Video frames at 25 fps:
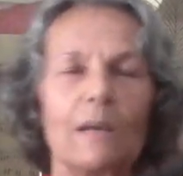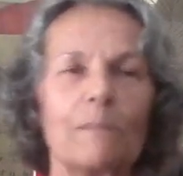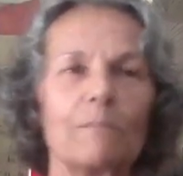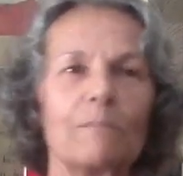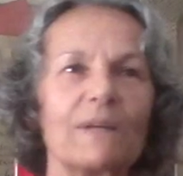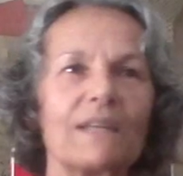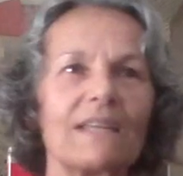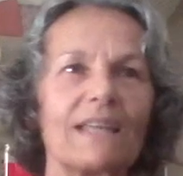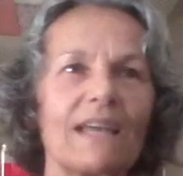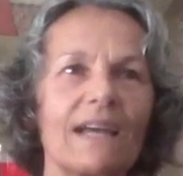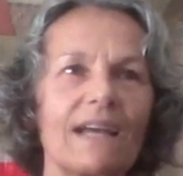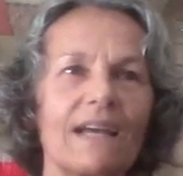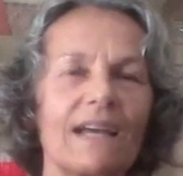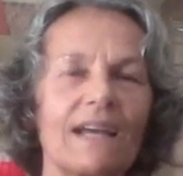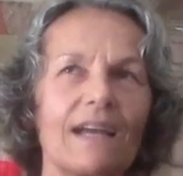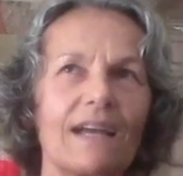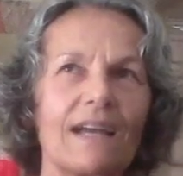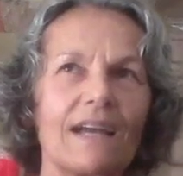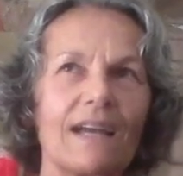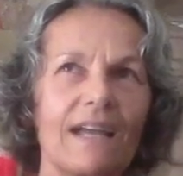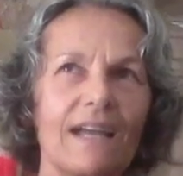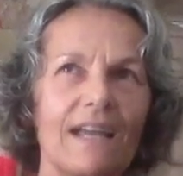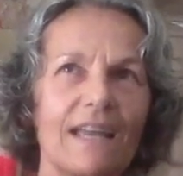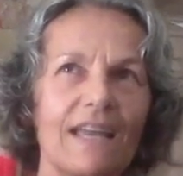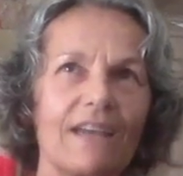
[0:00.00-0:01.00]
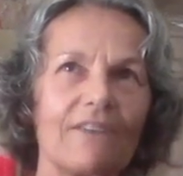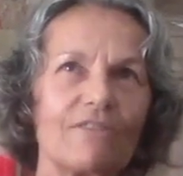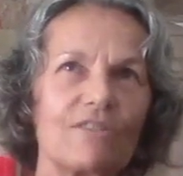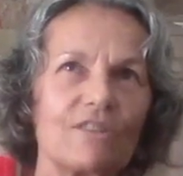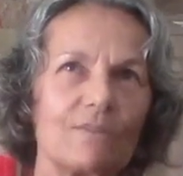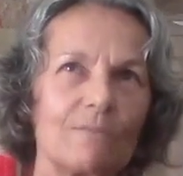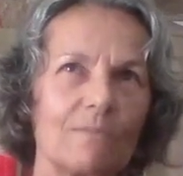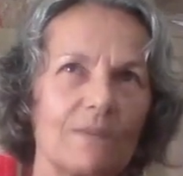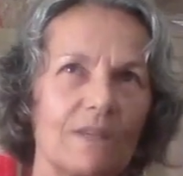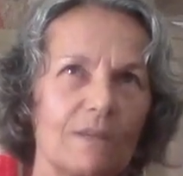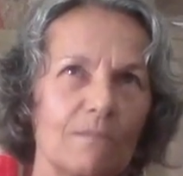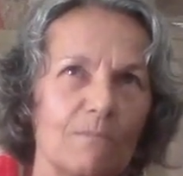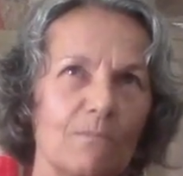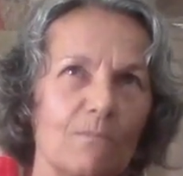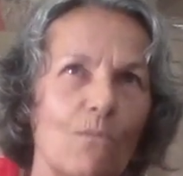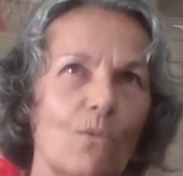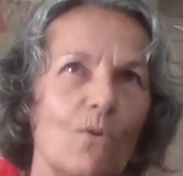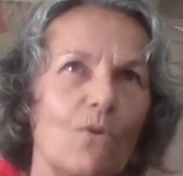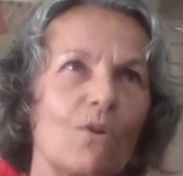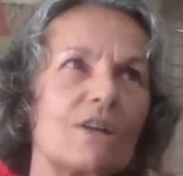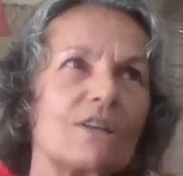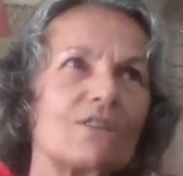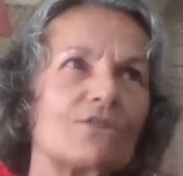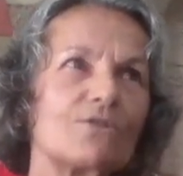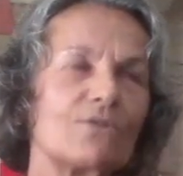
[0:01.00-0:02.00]
But I have to be
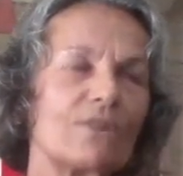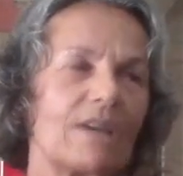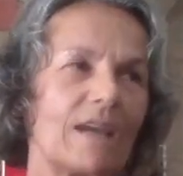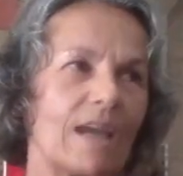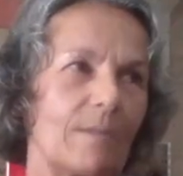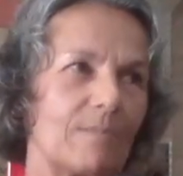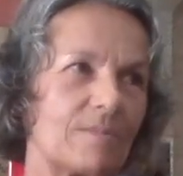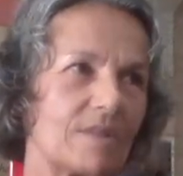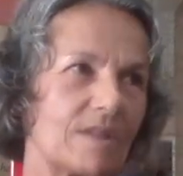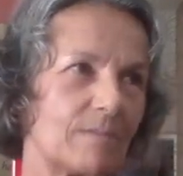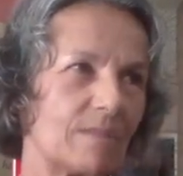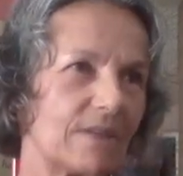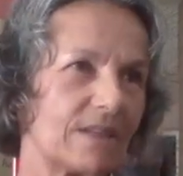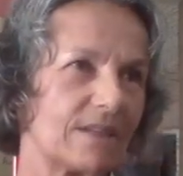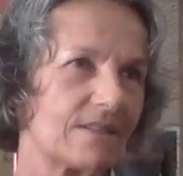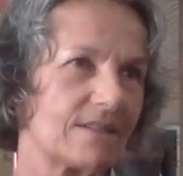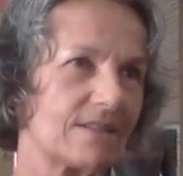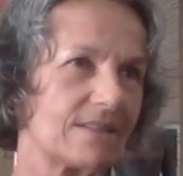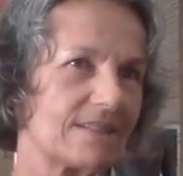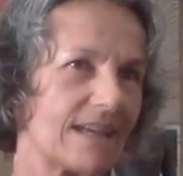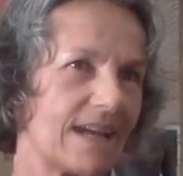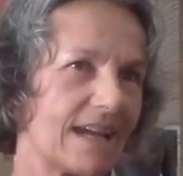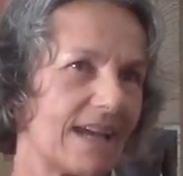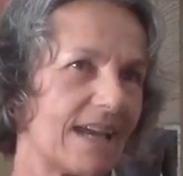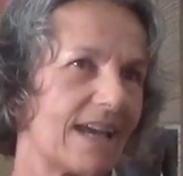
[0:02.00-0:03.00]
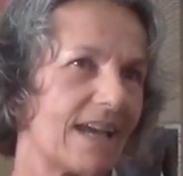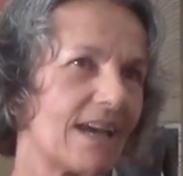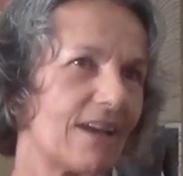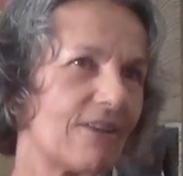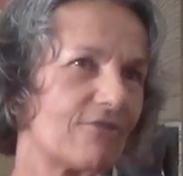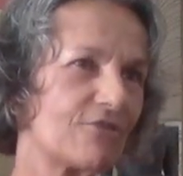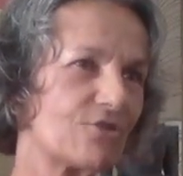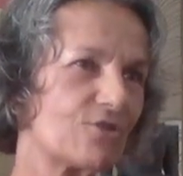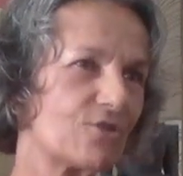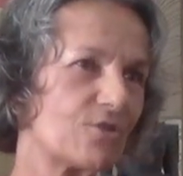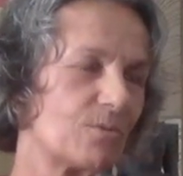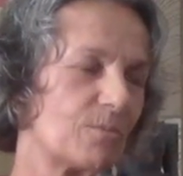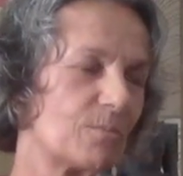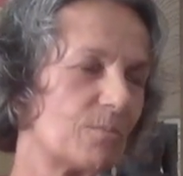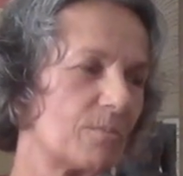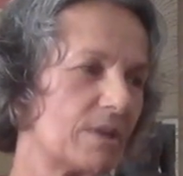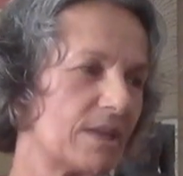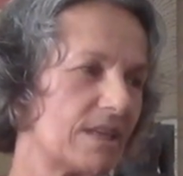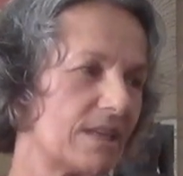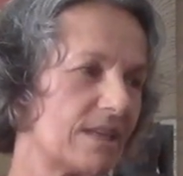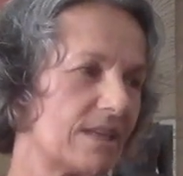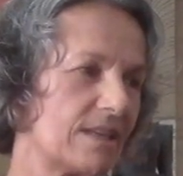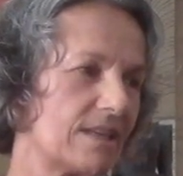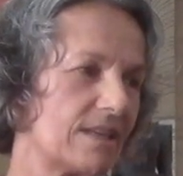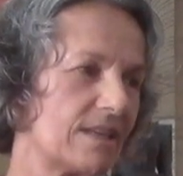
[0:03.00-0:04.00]
more so empty because I have to
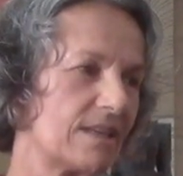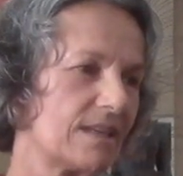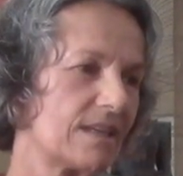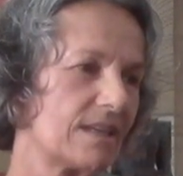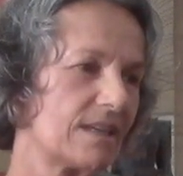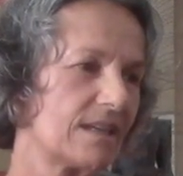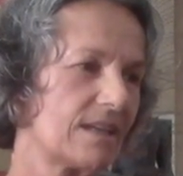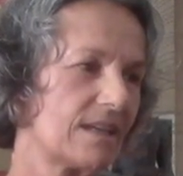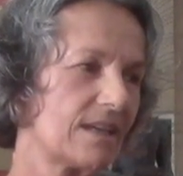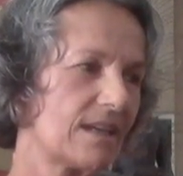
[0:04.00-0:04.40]
be